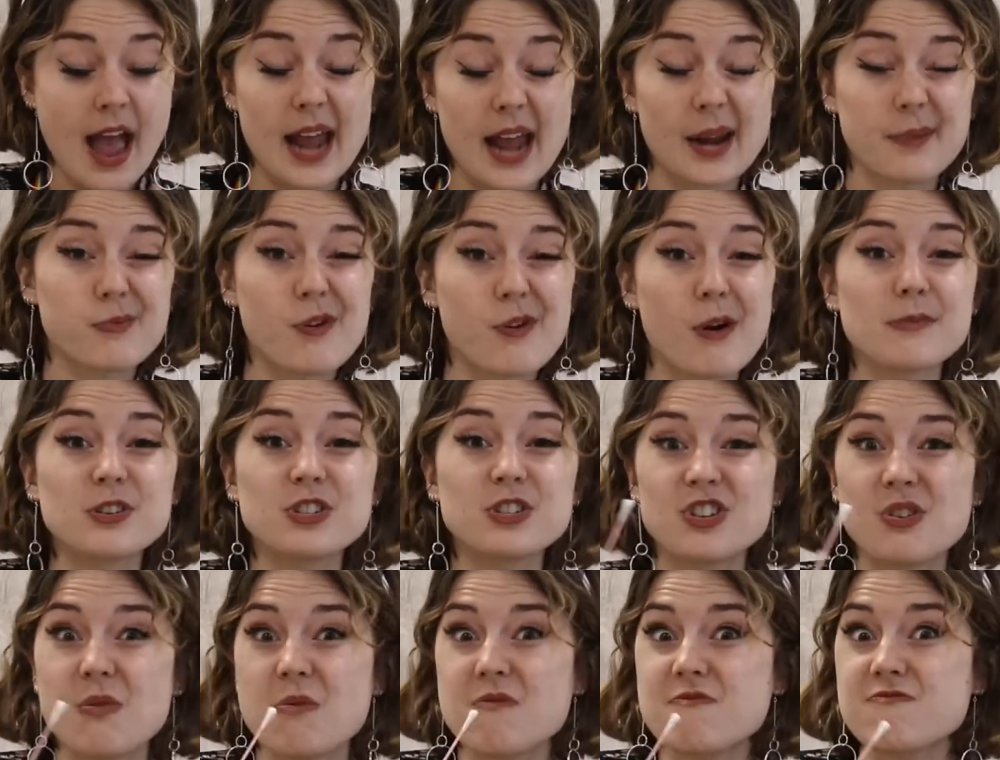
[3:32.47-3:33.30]
And I
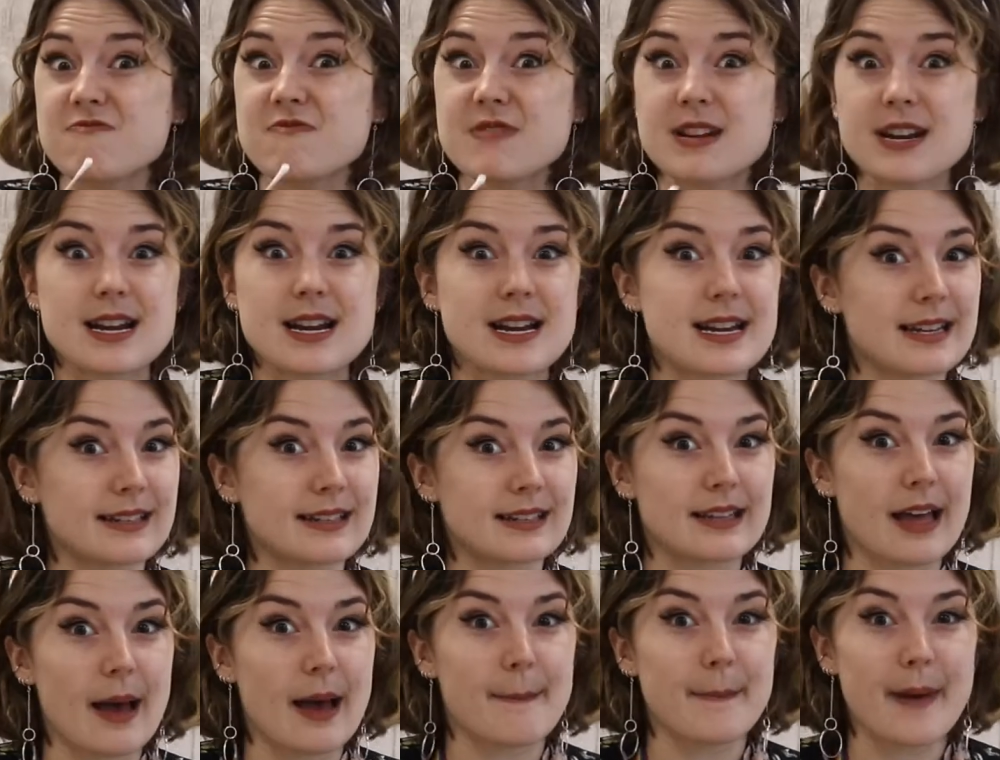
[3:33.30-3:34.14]
promise you, it really
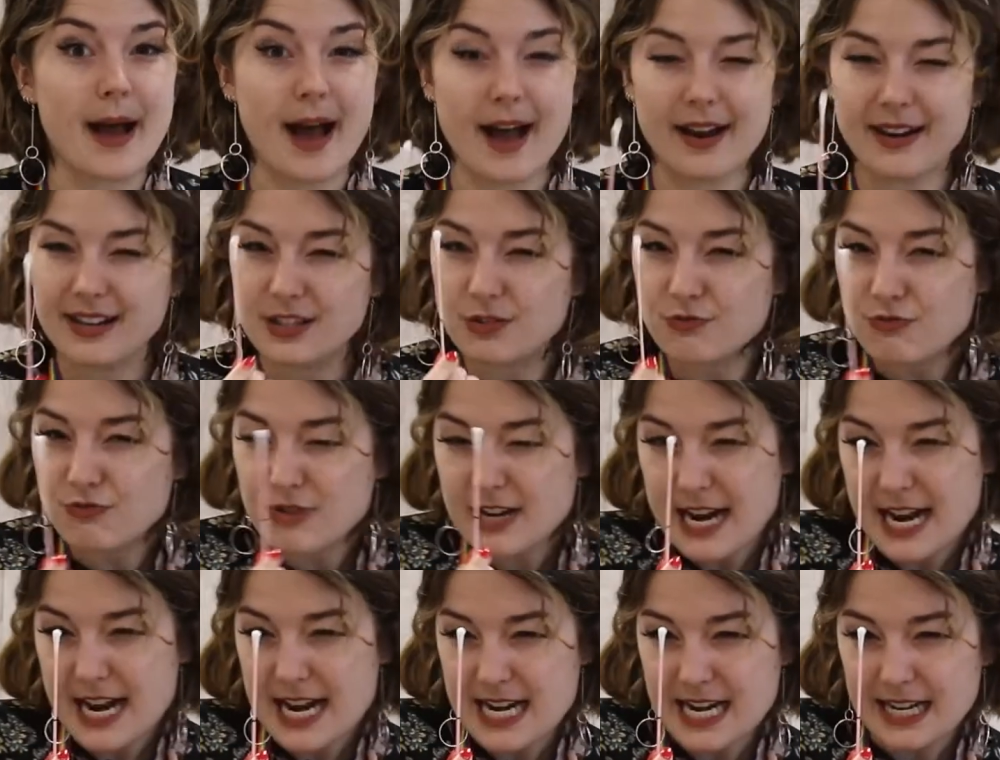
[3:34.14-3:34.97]
isn't that bad. It's
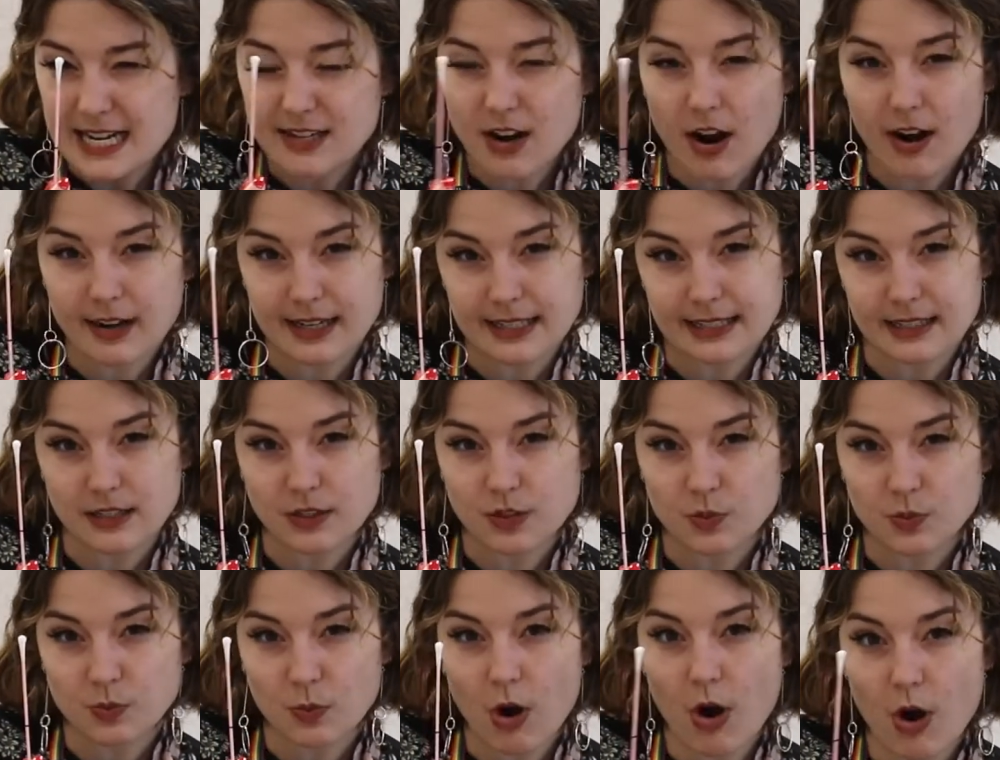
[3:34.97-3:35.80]
really tiny
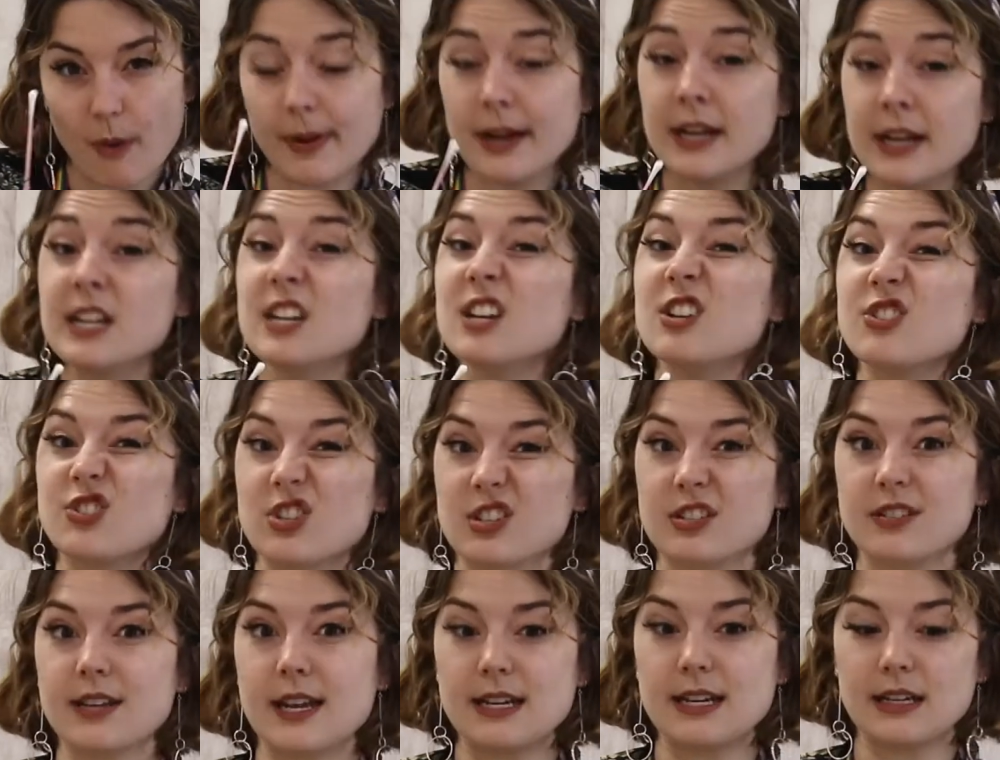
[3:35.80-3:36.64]
little swab, and
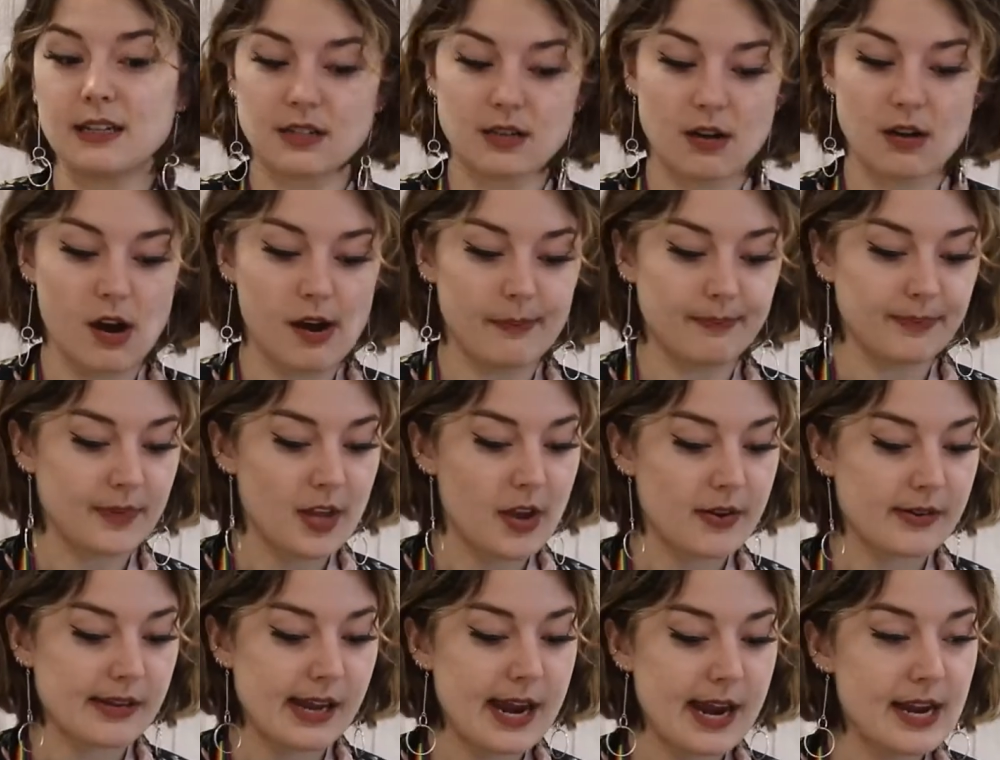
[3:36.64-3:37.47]
just take your time,
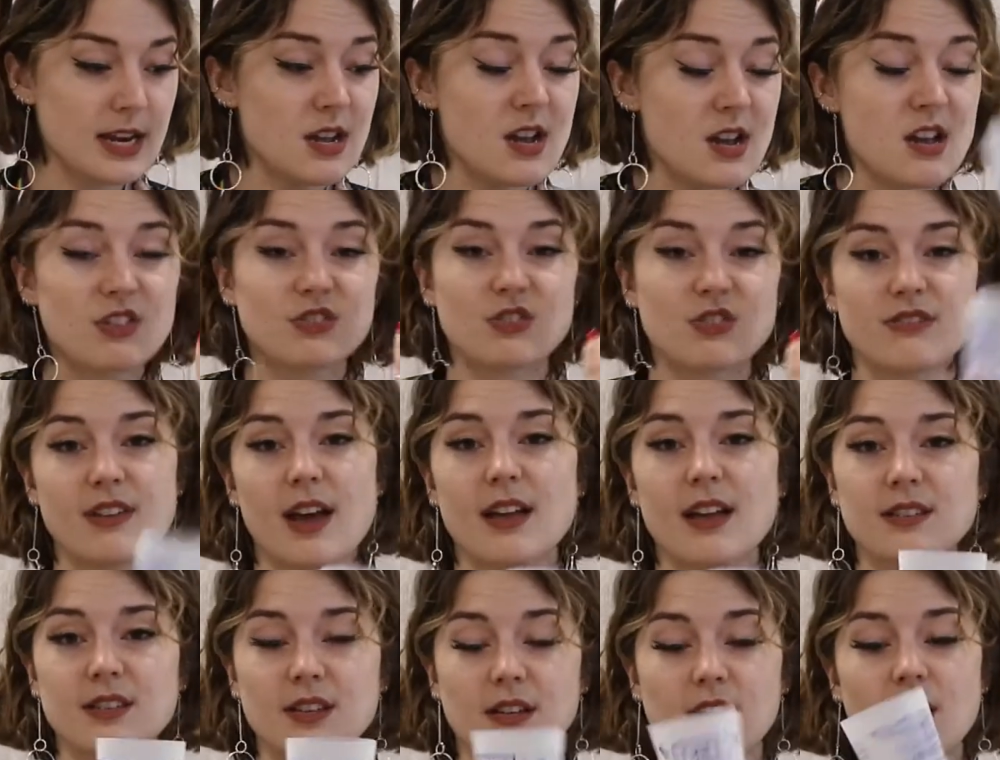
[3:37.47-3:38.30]
okay? So
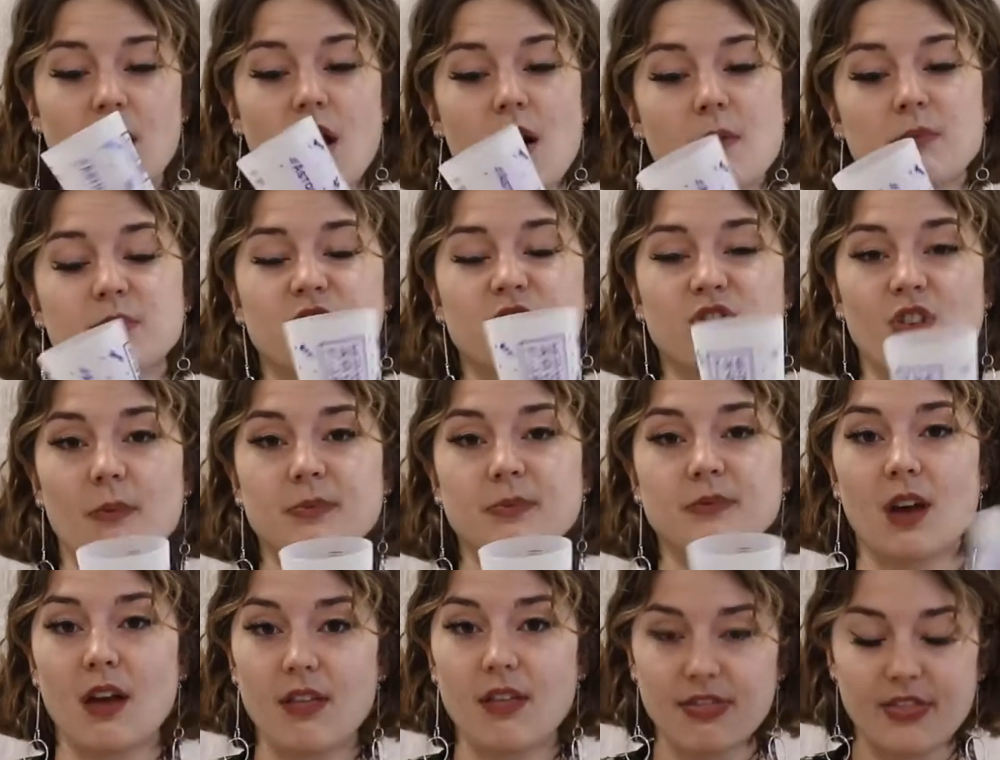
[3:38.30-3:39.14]
that's the cup's
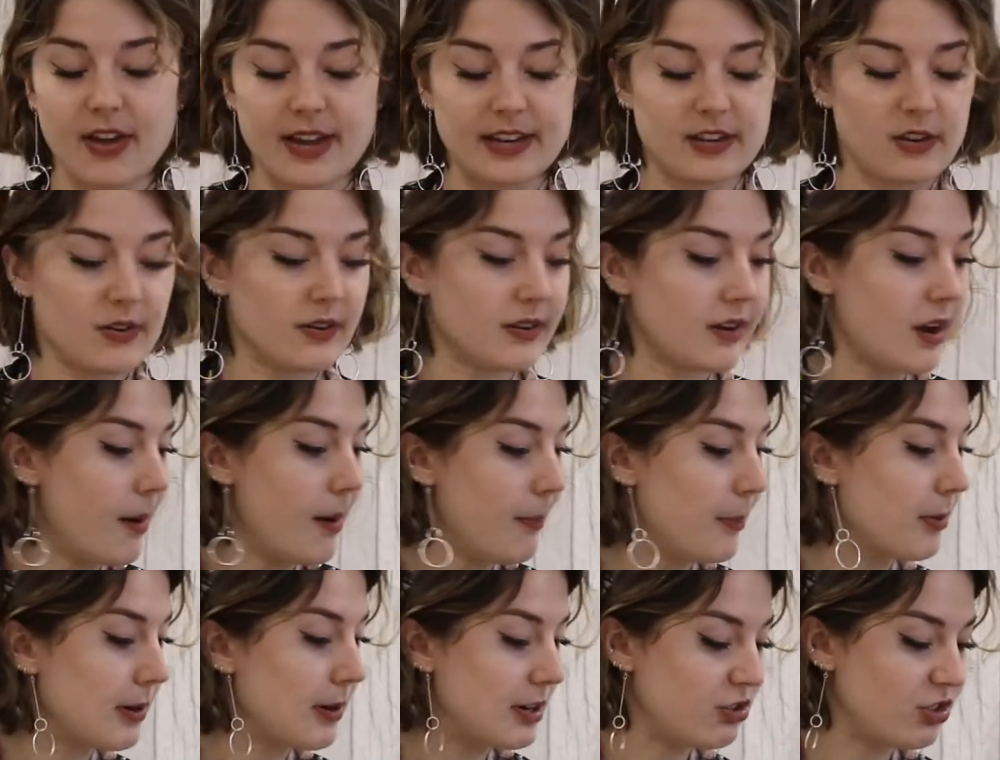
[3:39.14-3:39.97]
job done. Thank you,
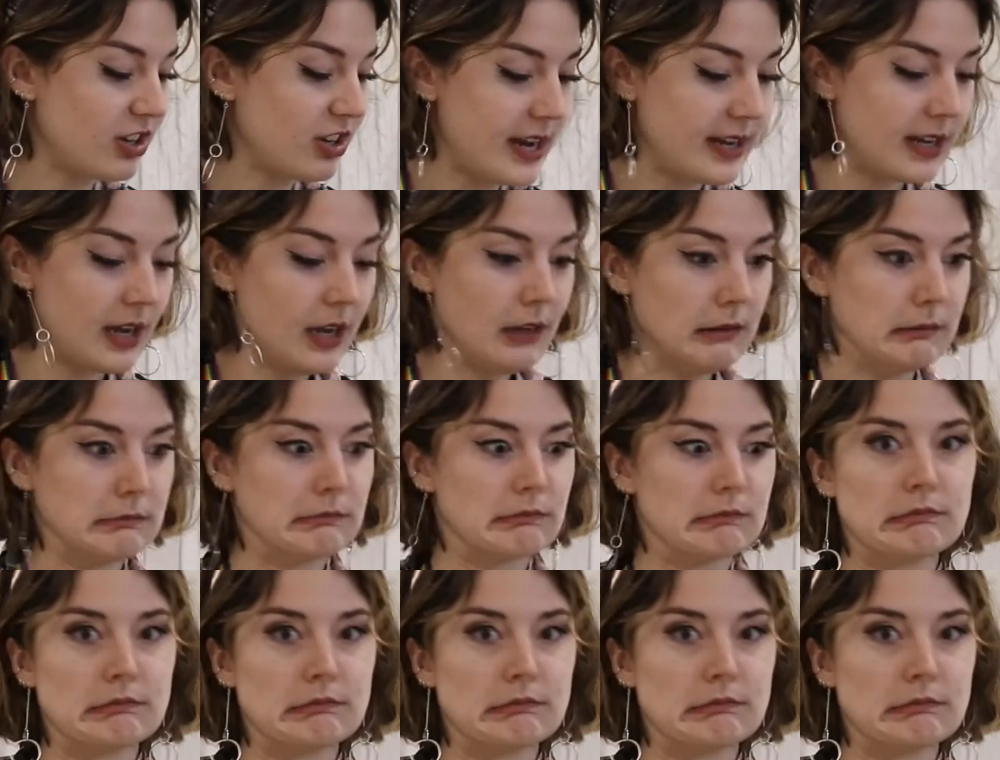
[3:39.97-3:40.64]
cup, appreciate it.